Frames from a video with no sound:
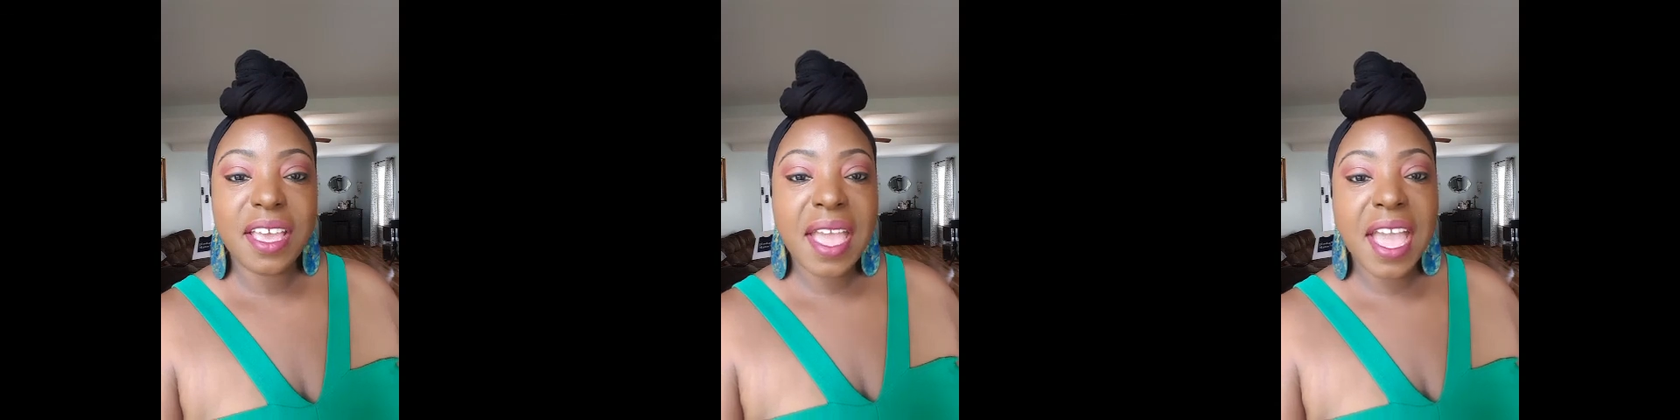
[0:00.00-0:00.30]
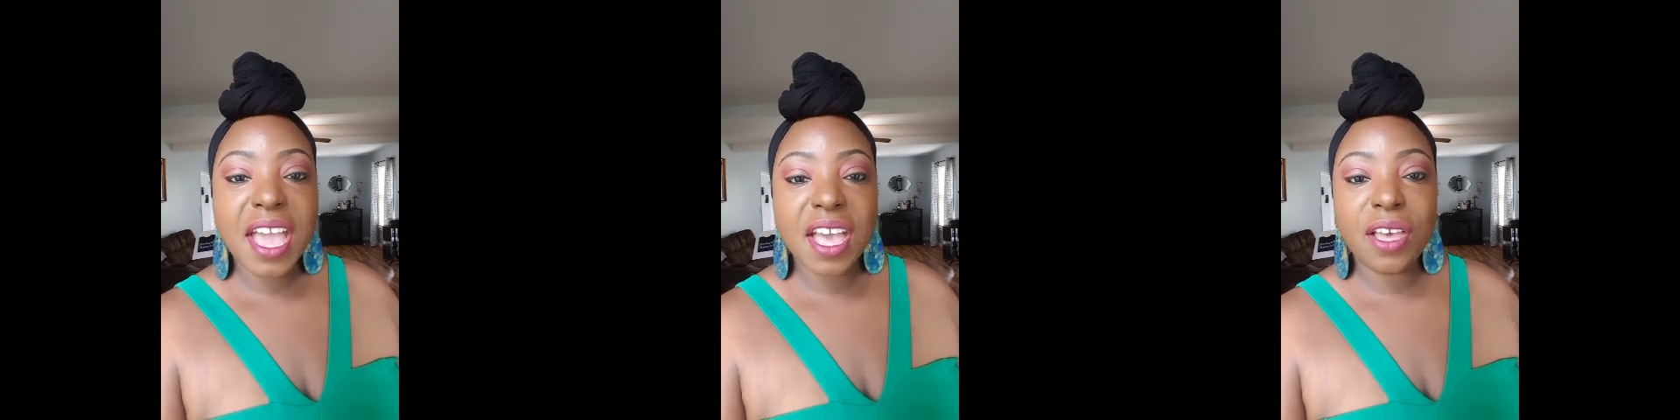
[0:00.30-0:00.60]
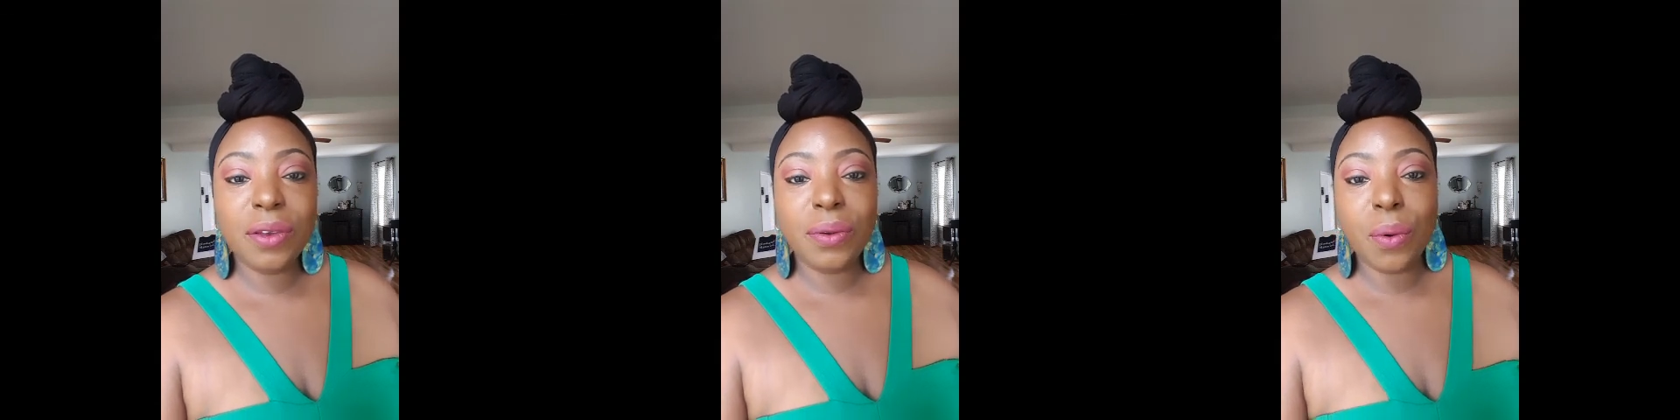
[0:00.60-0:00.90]

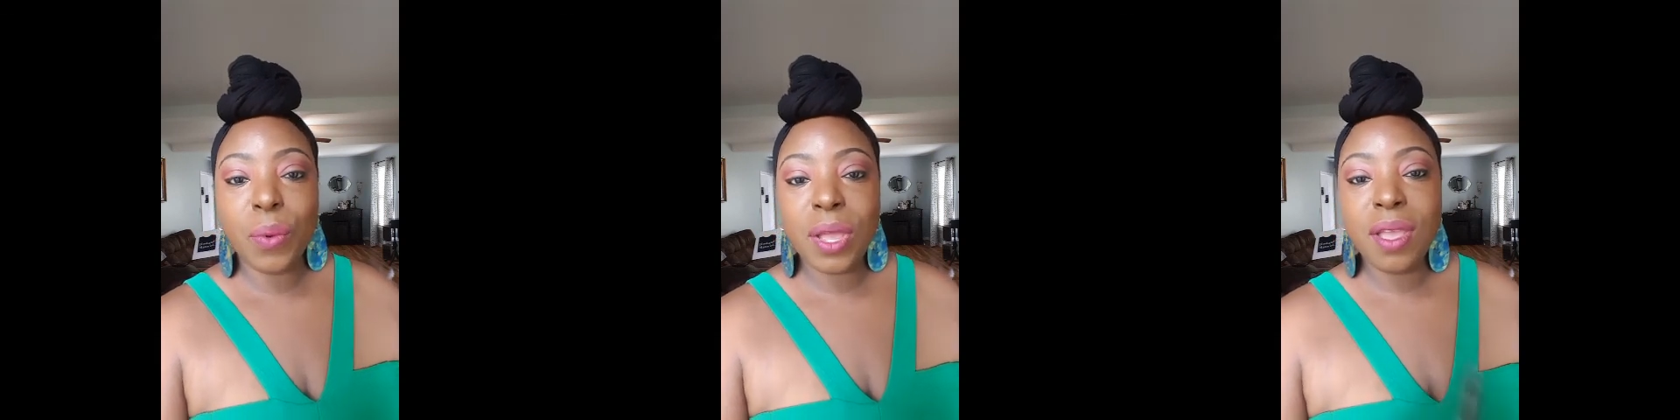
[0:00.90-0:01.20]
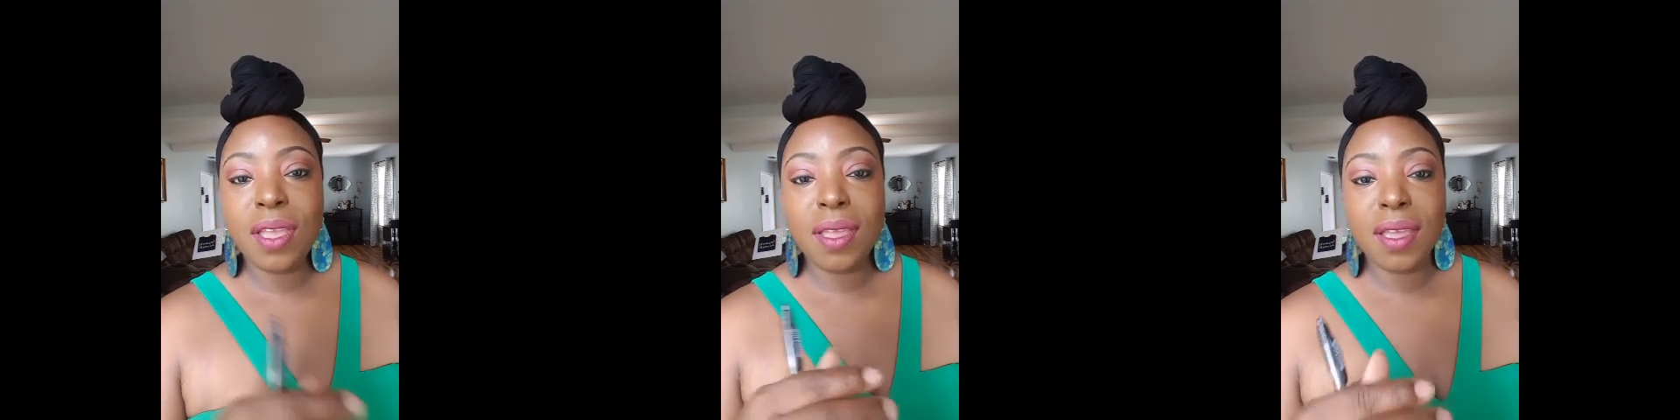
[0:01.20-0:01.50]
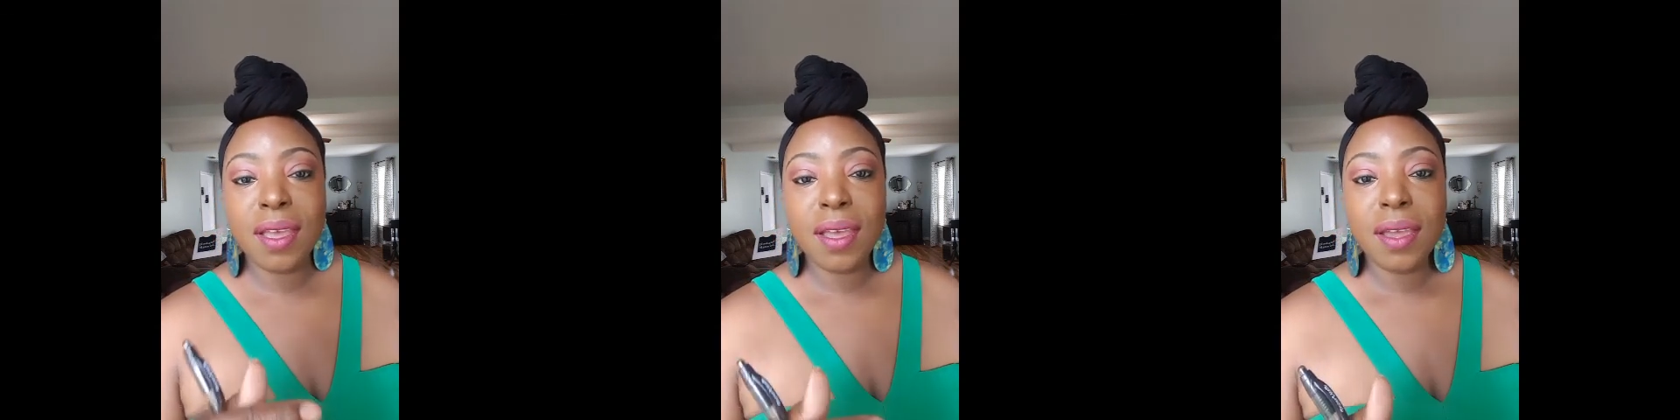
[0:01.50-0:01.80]
and
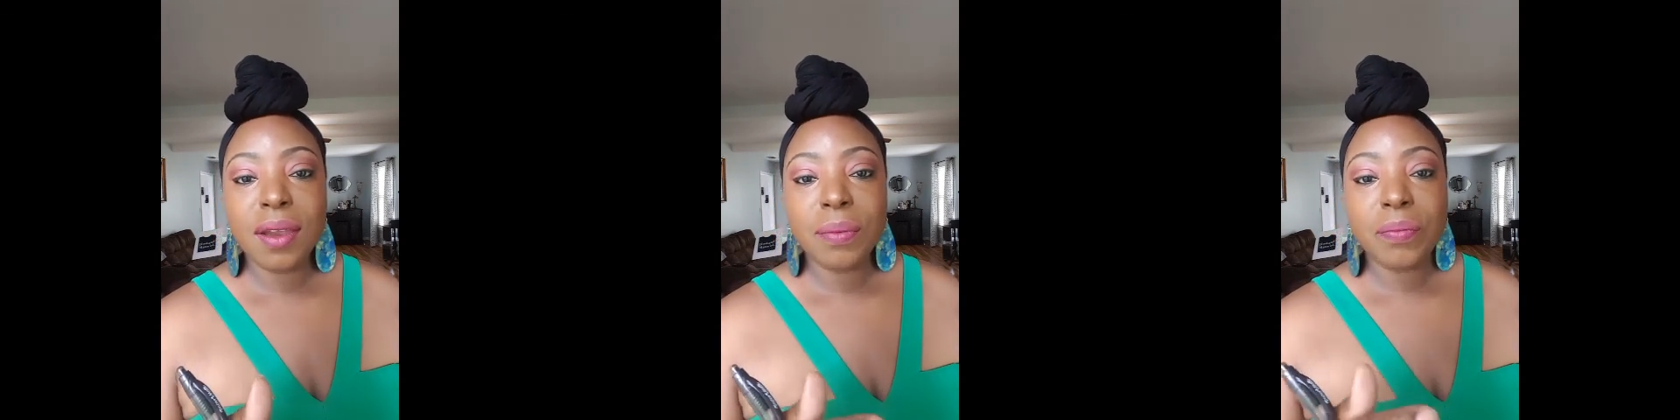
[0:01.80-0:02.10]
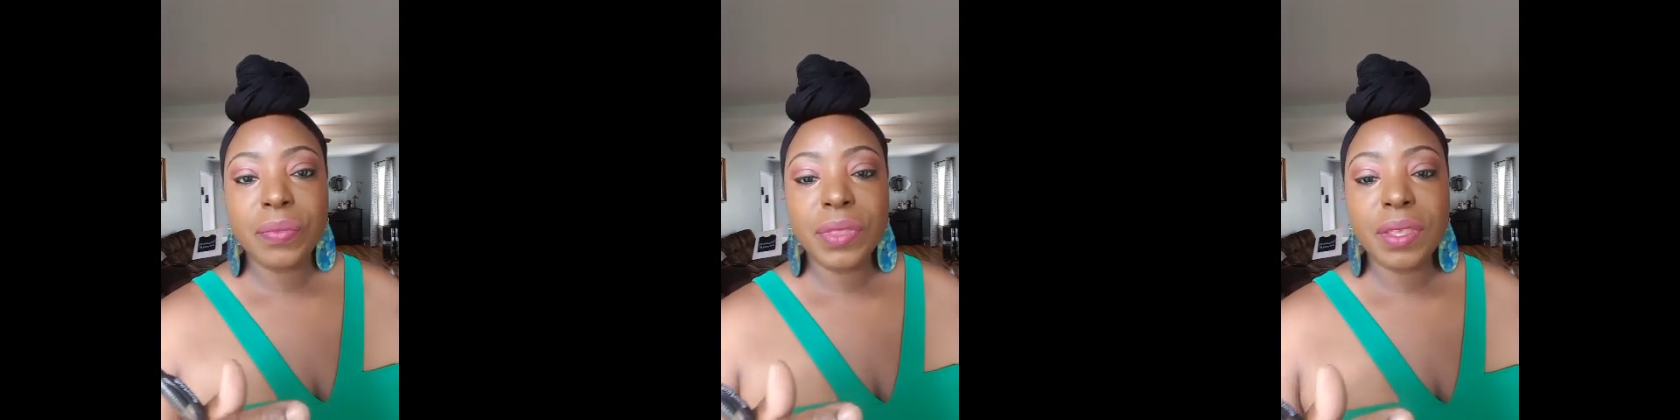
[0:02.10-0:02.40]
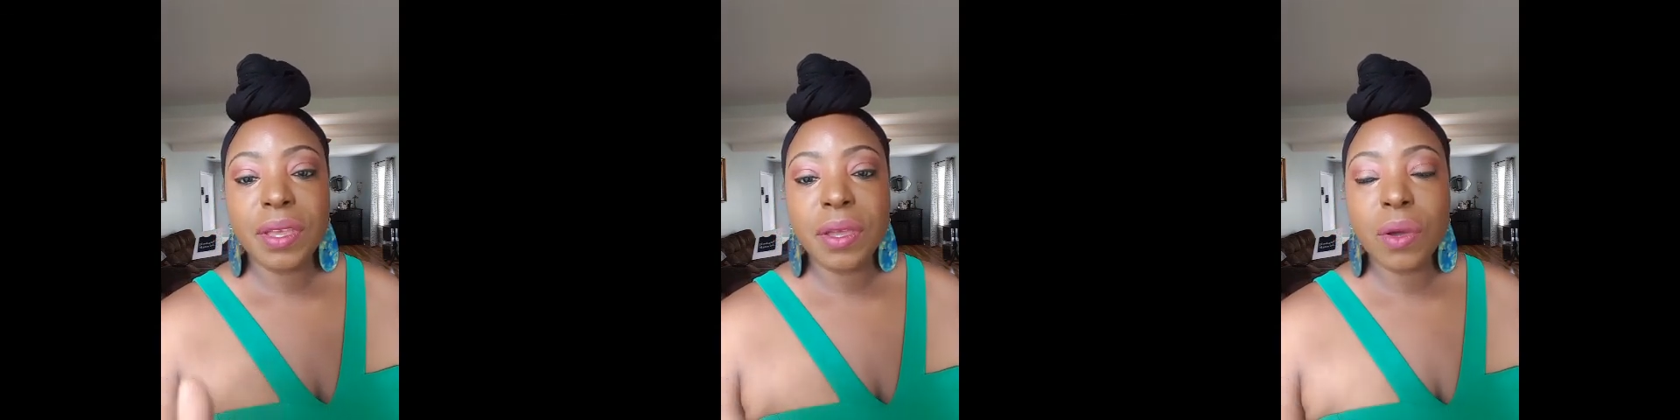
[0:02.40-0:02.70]
we
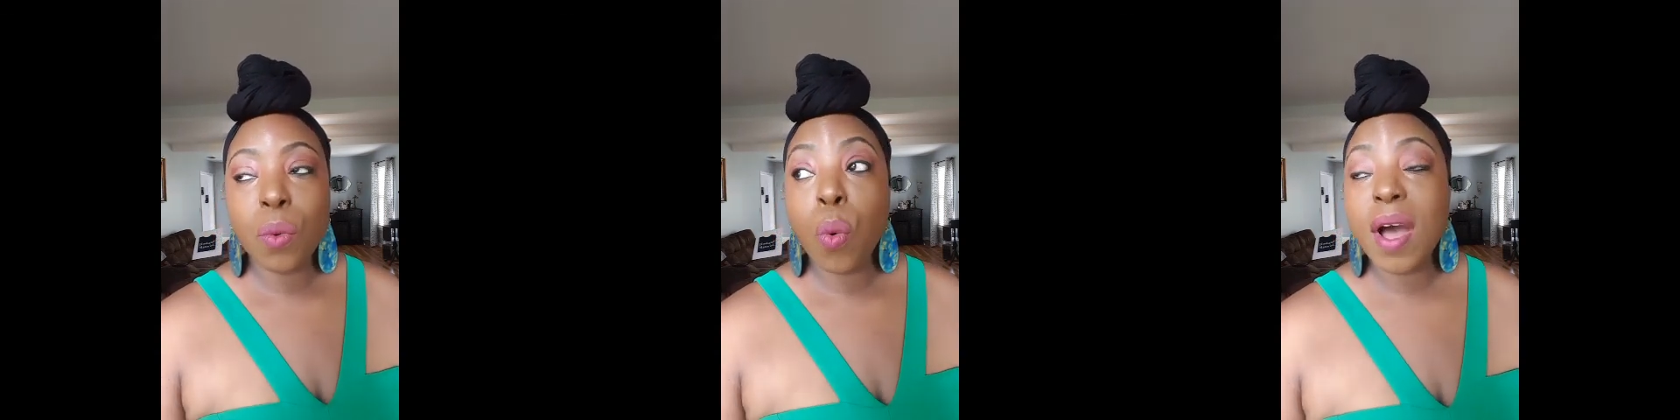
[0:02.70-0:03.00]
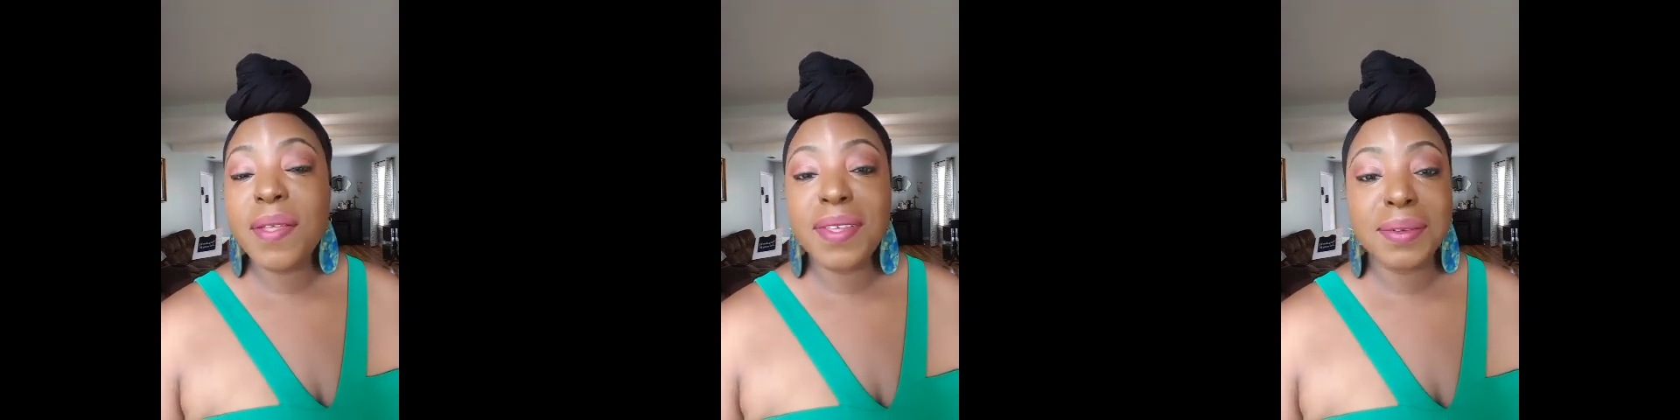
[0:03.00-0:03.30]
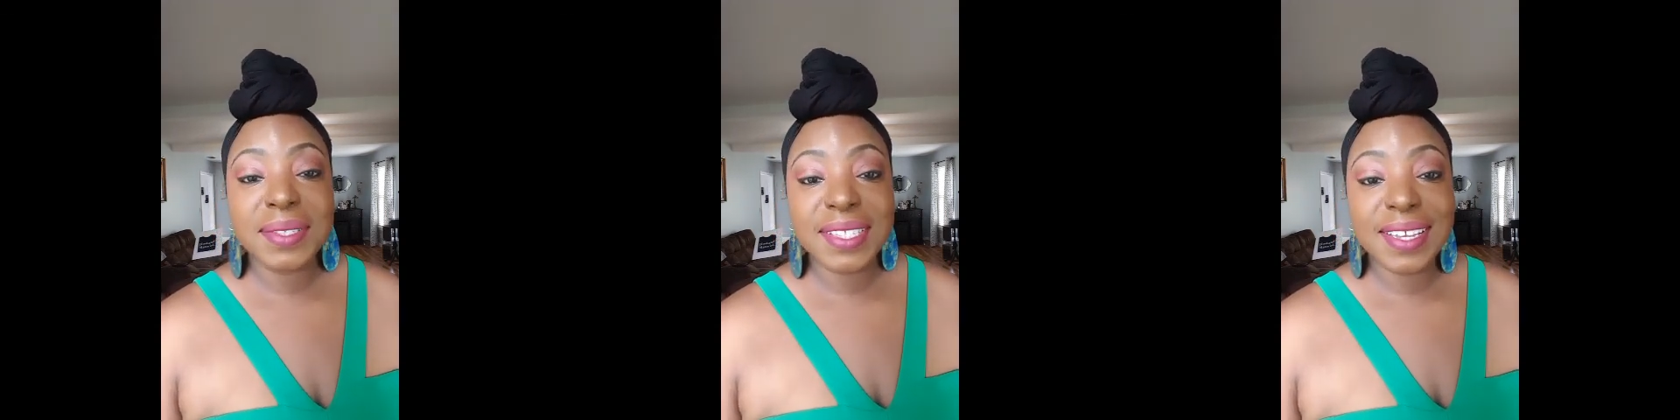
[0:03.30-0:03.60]
want
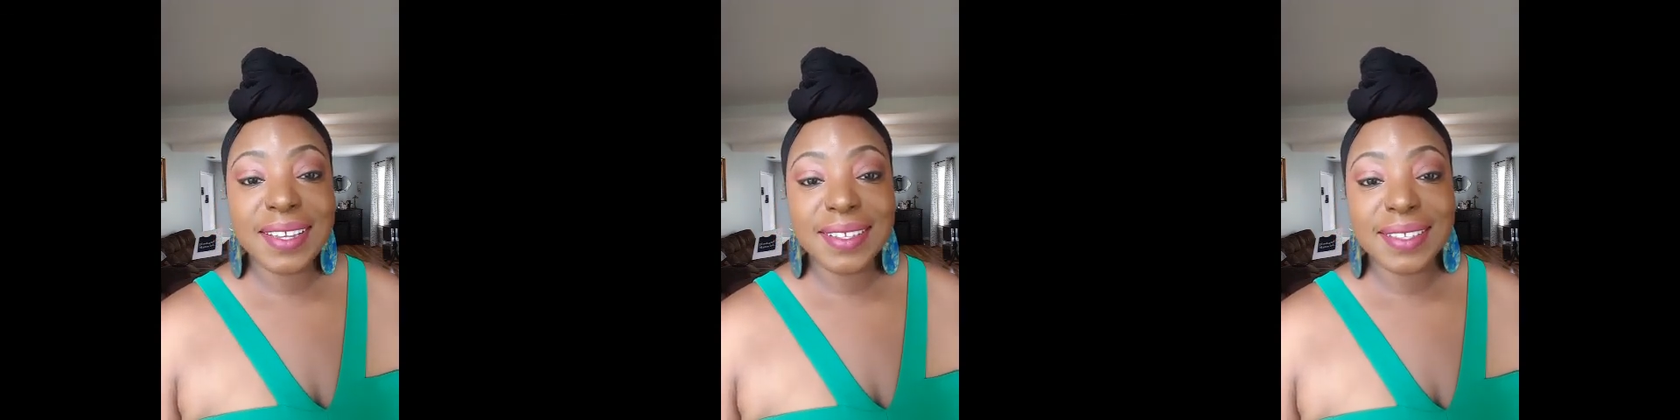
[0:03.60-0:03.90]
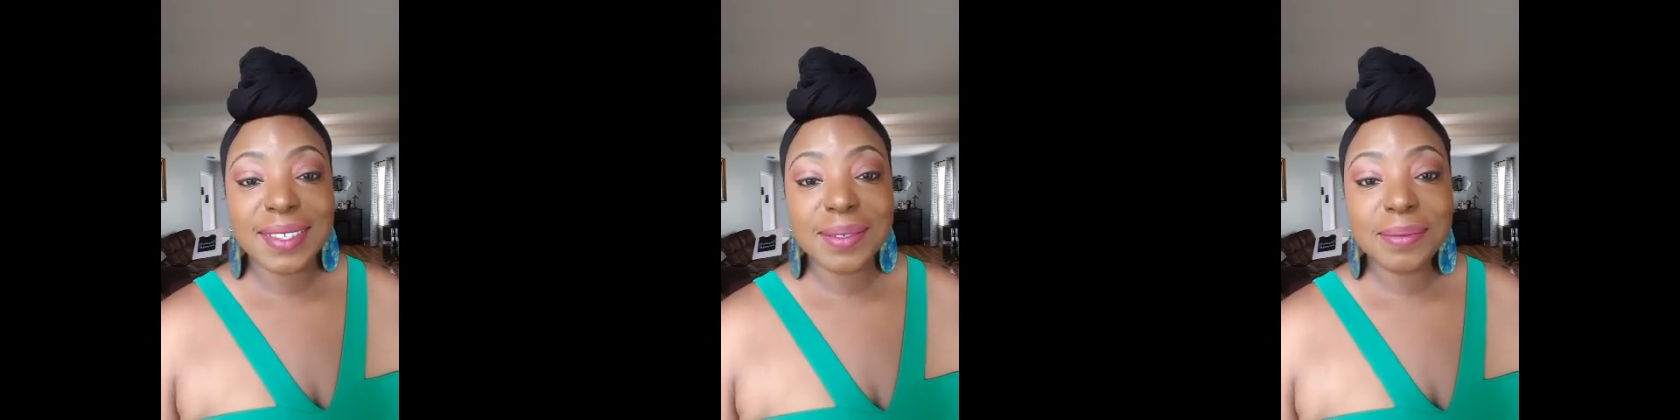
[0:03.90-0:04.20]
those things.